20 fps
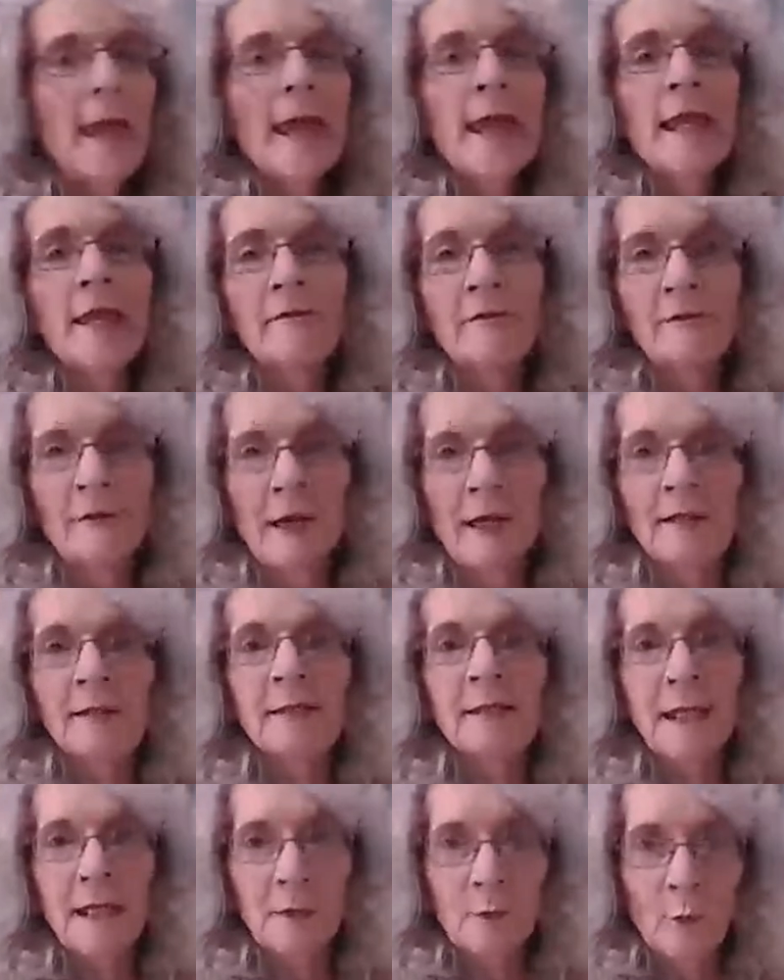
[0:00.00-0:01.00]

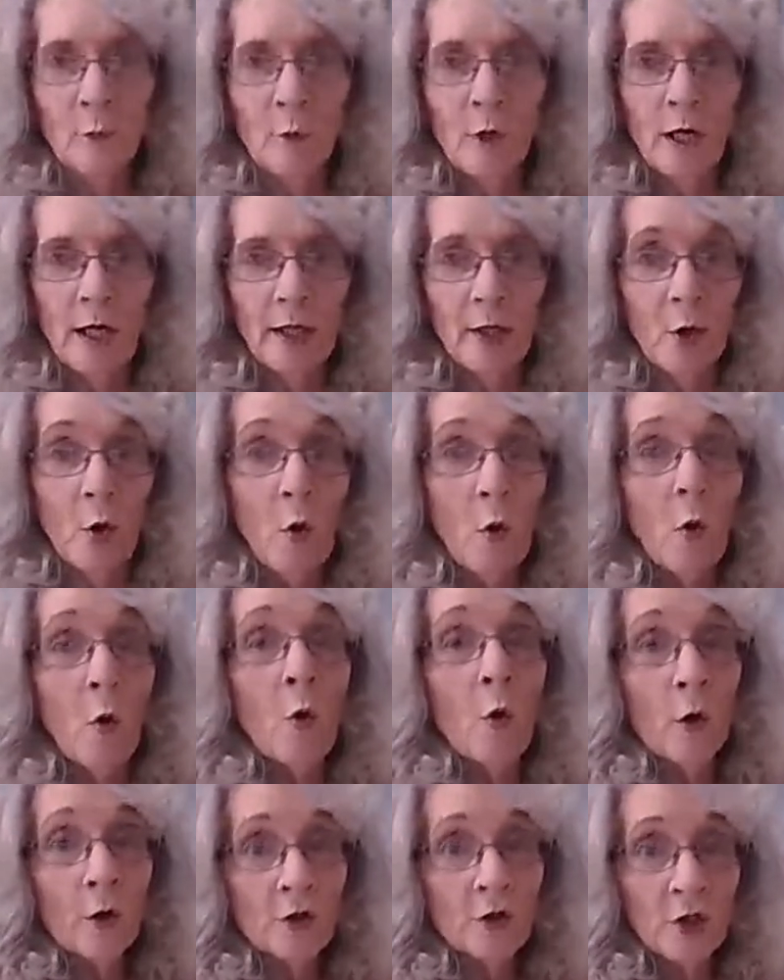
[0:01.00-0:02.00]
invest in one
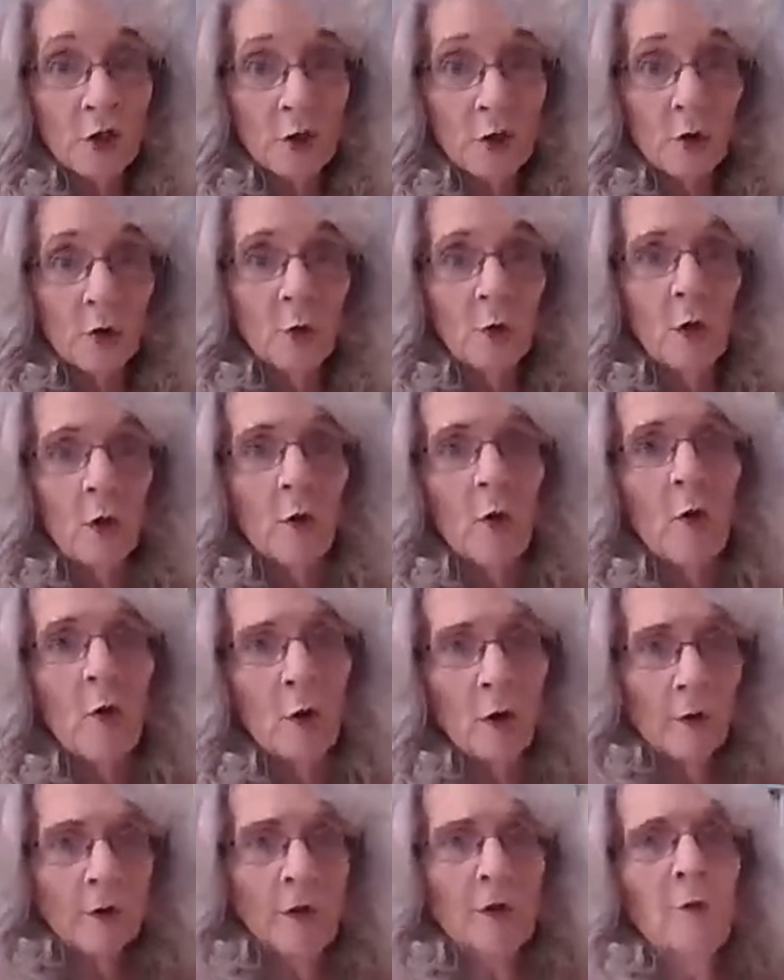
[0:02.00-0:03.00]
or two
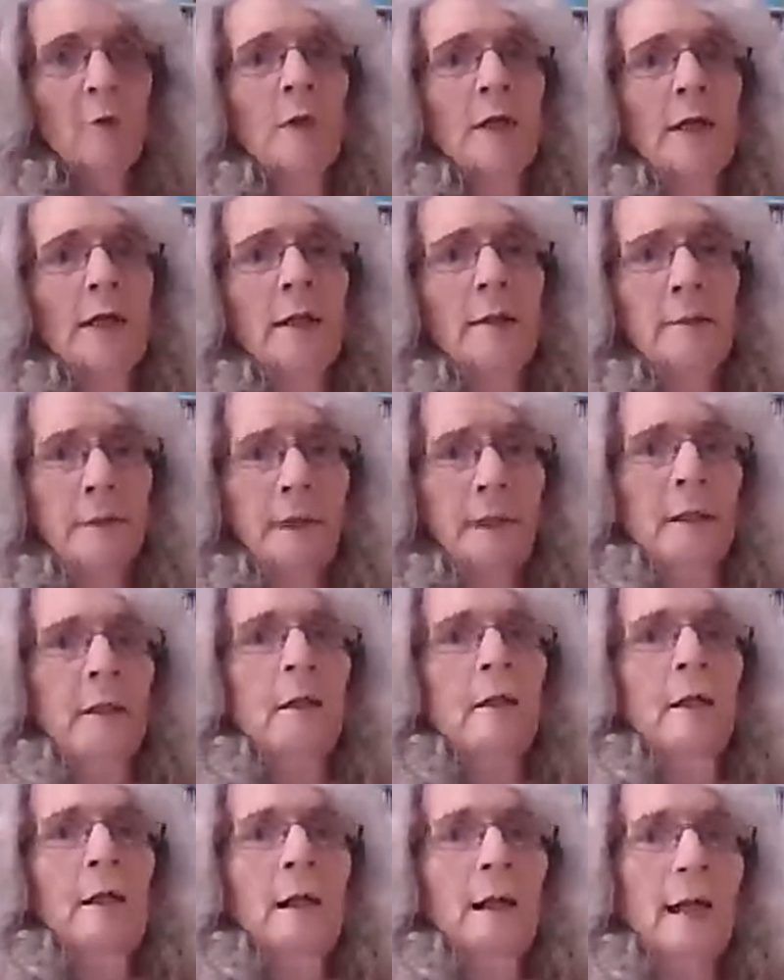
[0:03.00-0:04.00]
or three.
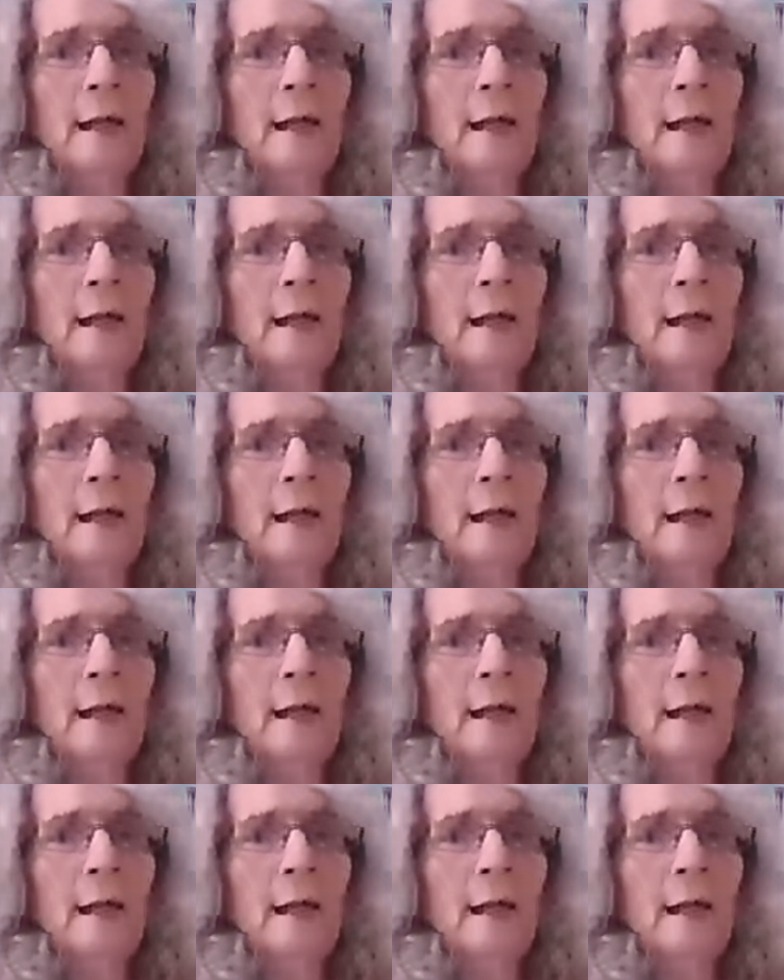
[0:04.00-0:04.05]
I